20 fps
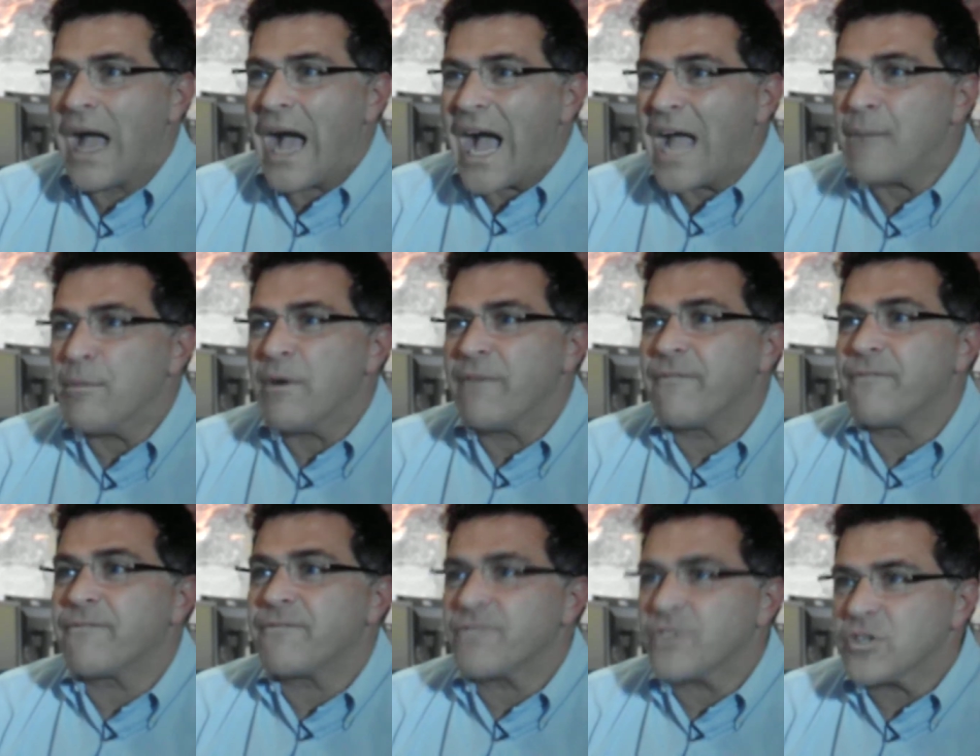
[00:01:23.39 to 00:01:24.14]
I'm
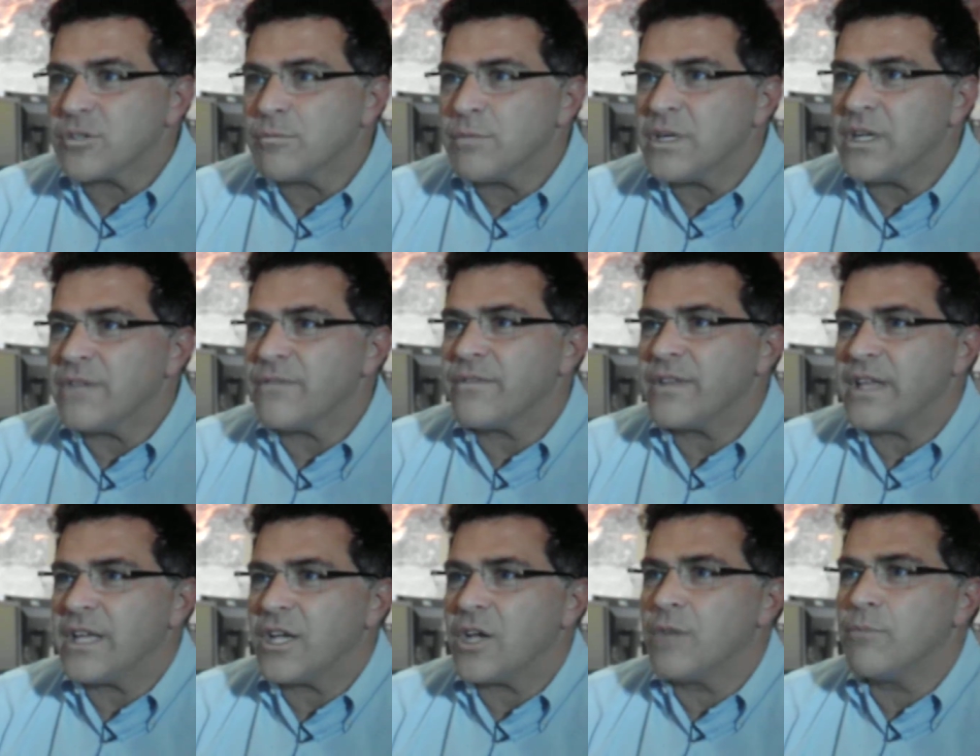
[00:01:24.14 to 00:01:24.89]

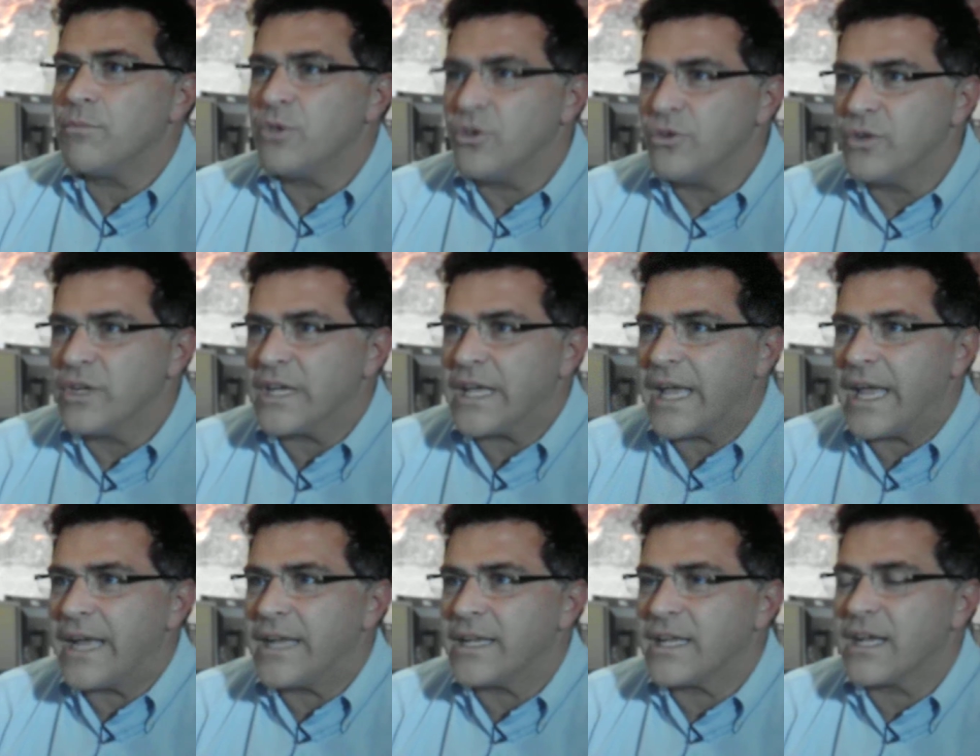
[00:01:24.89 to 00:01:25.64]
affirmatively
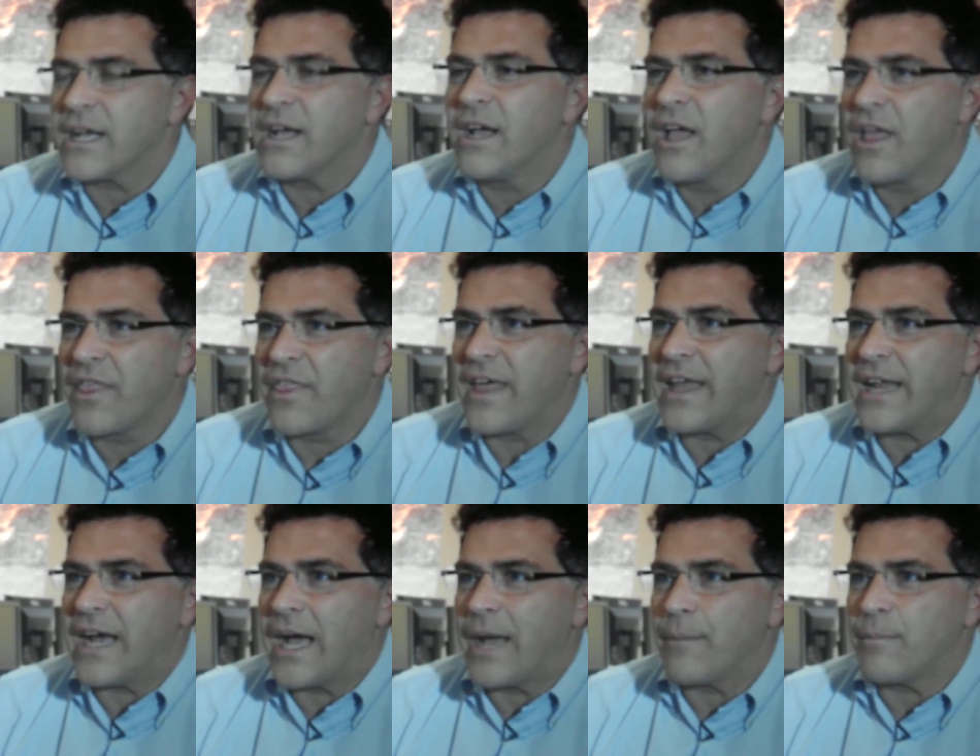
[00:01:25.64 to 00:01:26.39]
communicating that
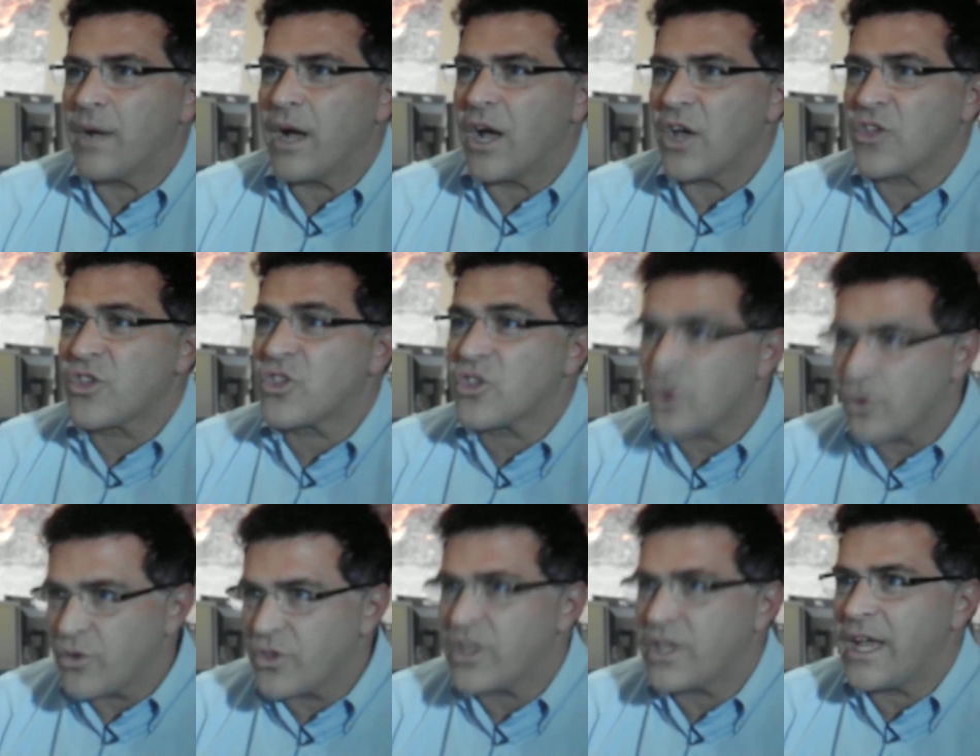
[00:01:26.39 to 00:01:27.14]
I'm
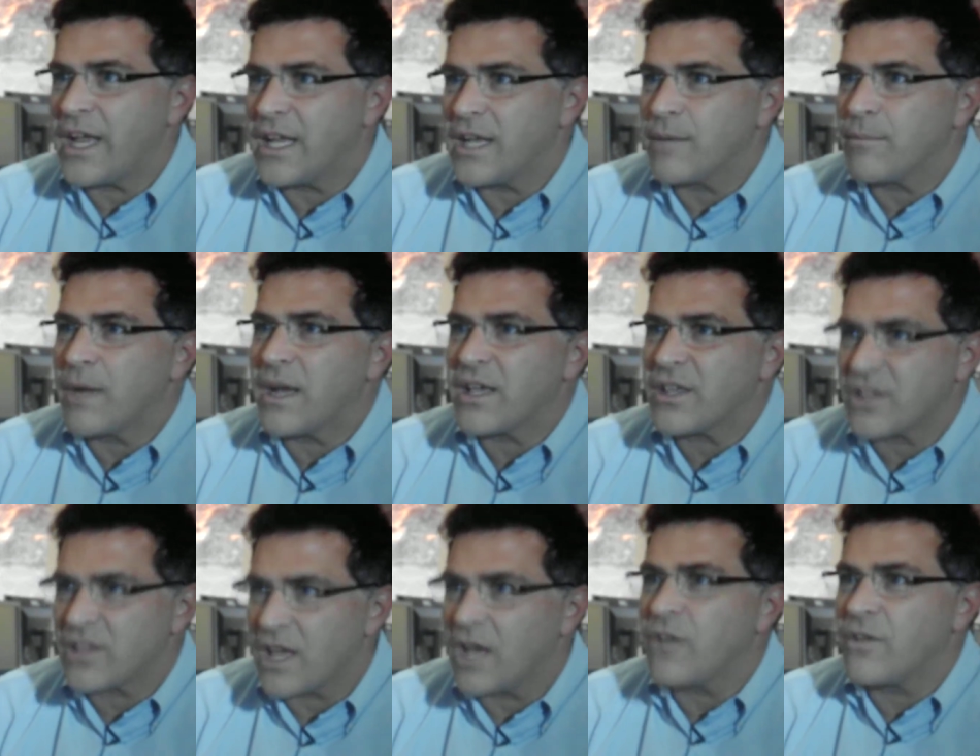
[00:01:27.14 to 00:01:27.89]
associating
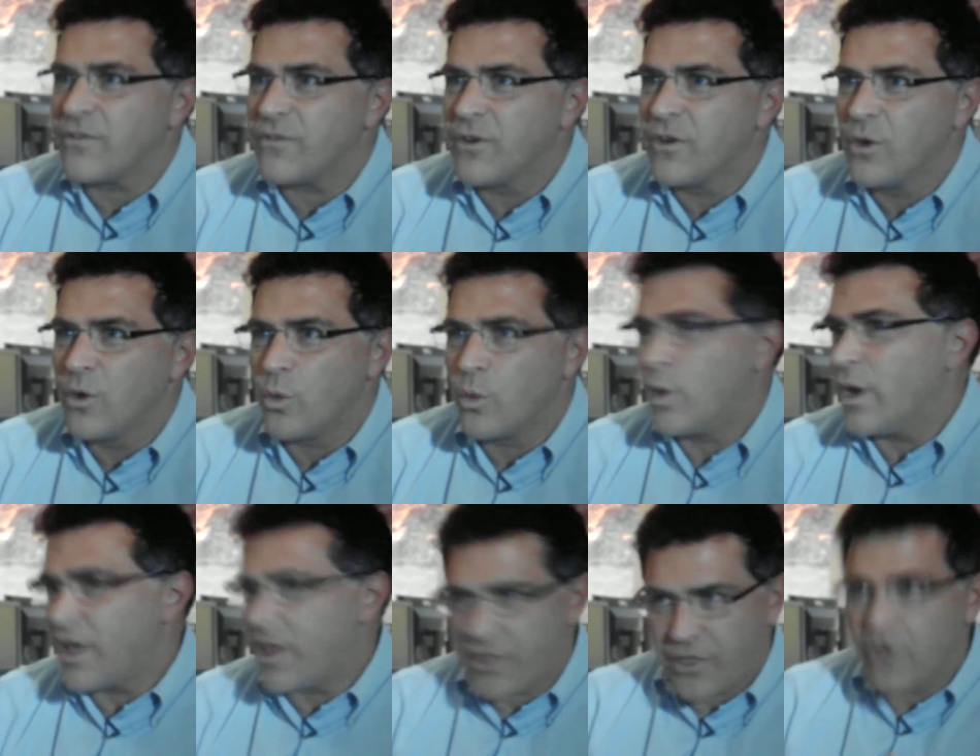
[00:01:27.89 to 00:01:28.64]
myself
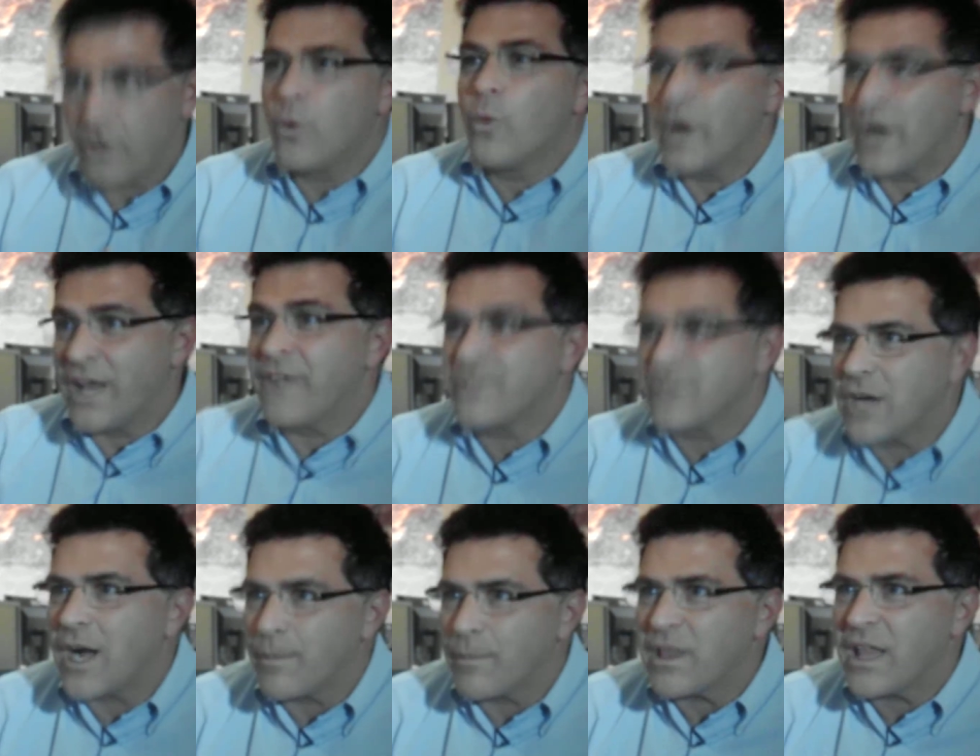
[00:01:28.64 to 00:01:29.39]
with whatever
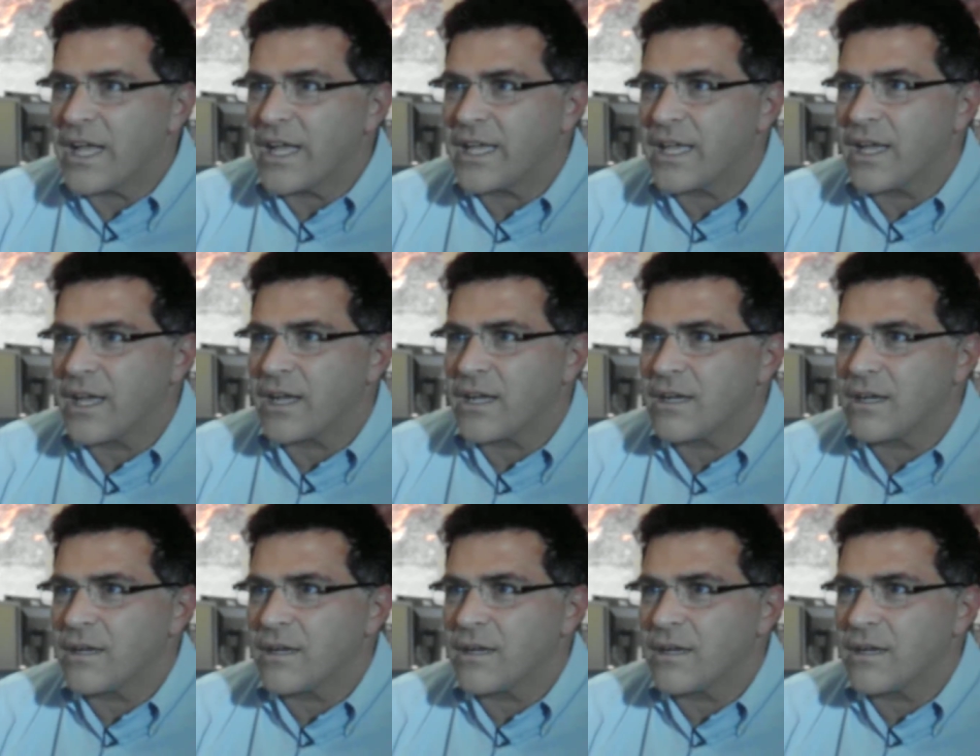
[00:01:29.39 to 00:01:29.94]
I'm liking.